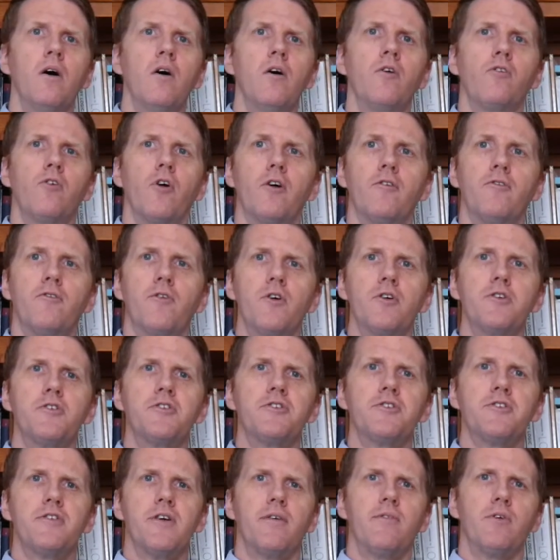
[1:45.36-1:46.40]
For our
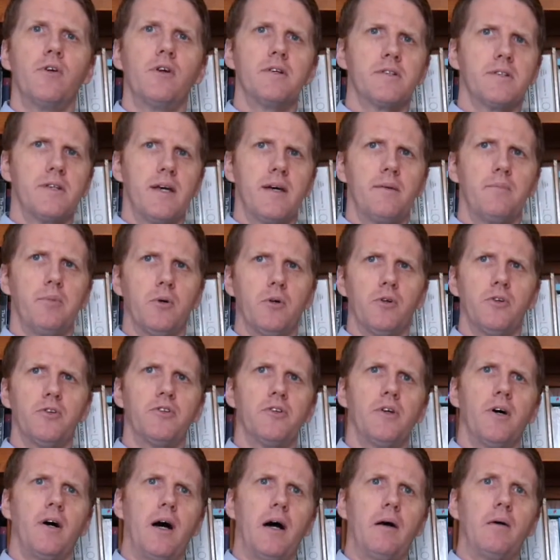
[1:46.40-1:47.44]
first several
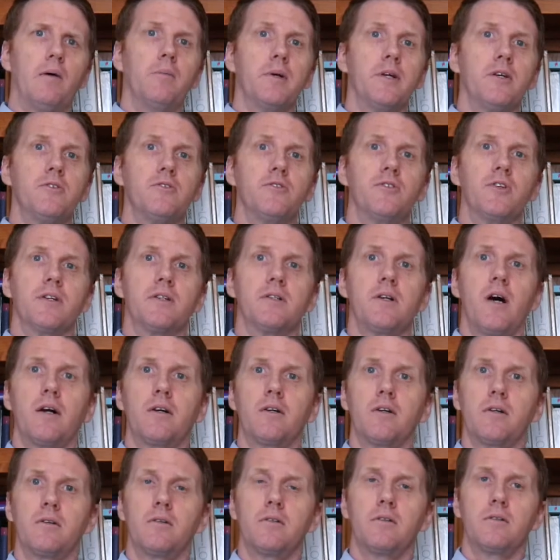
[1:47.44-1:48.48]
examples, I will be using
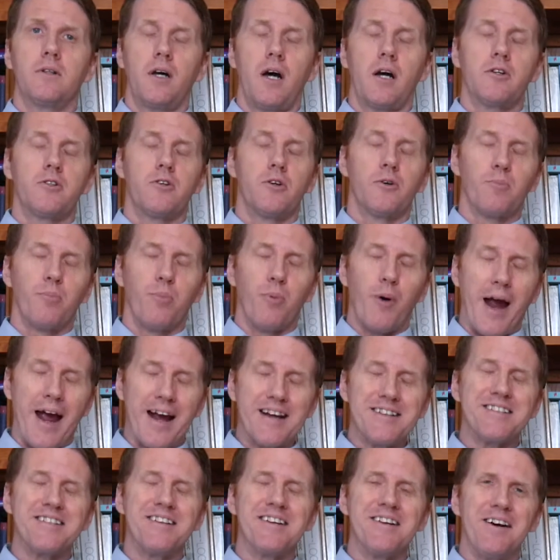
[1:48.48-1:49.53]
Dr.
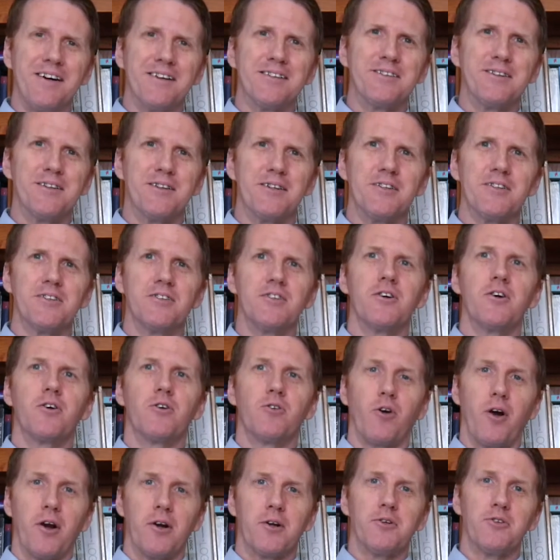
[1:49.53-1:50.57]
Braxton Hunter's
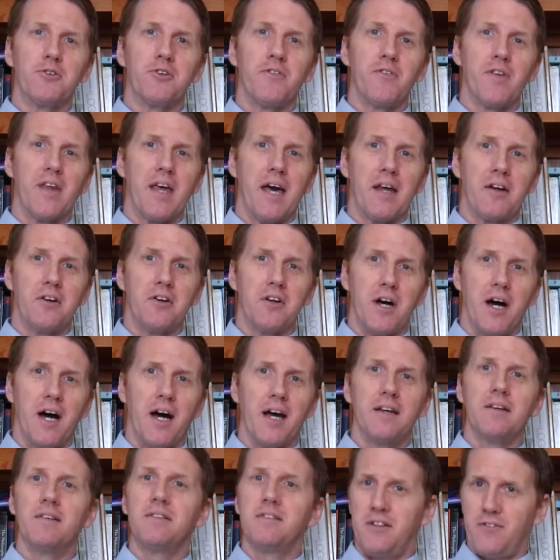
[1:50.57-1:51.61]
Chronicles of the Adonai,
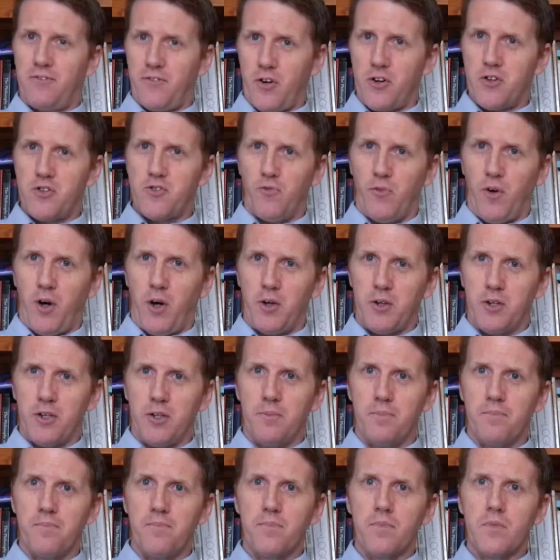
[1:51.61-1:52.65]
first
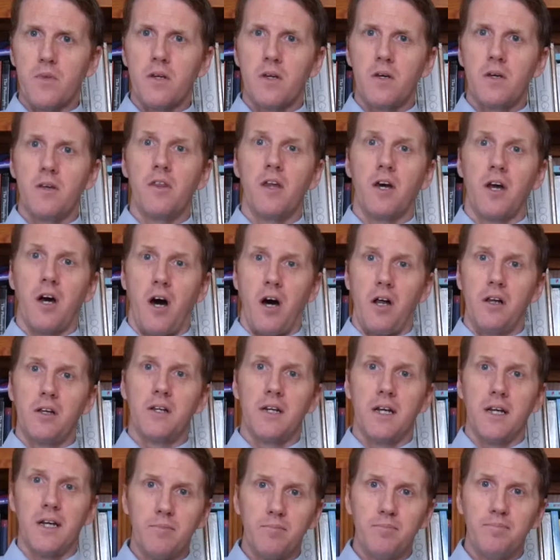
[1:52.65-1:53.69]
volume, The
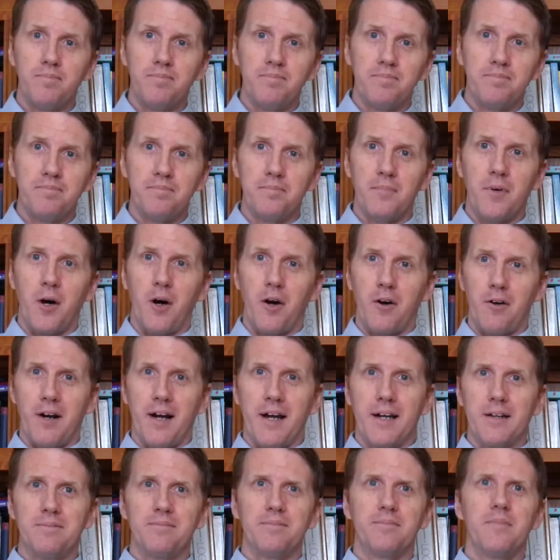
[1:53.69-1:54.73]
Colony. All right,
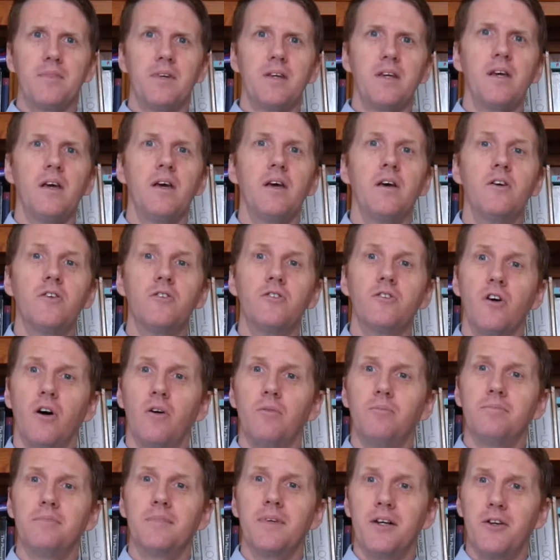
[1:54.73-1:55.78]
so
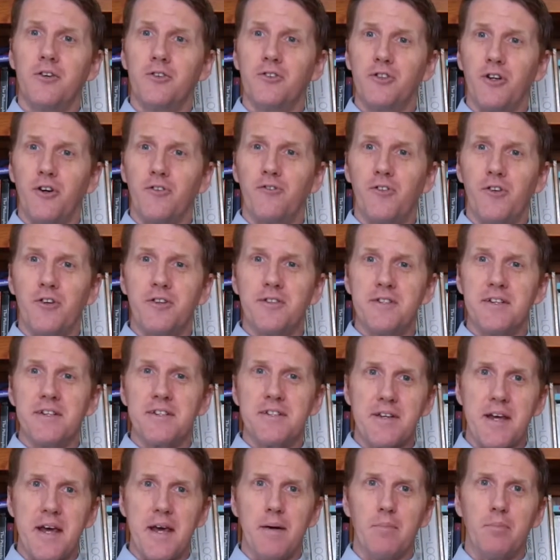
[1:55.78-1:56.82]
here's our first
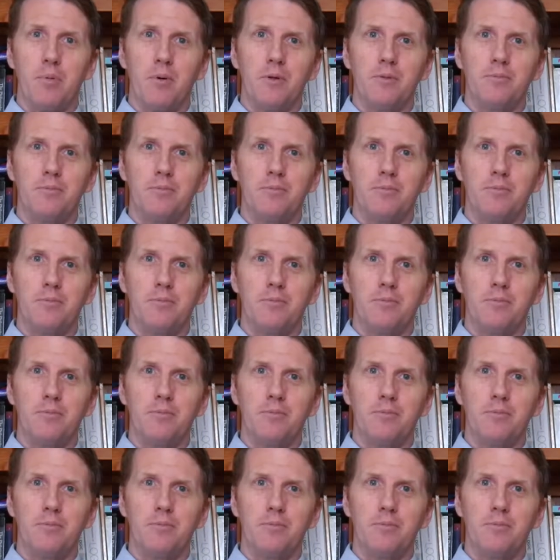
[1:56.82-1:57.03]
example.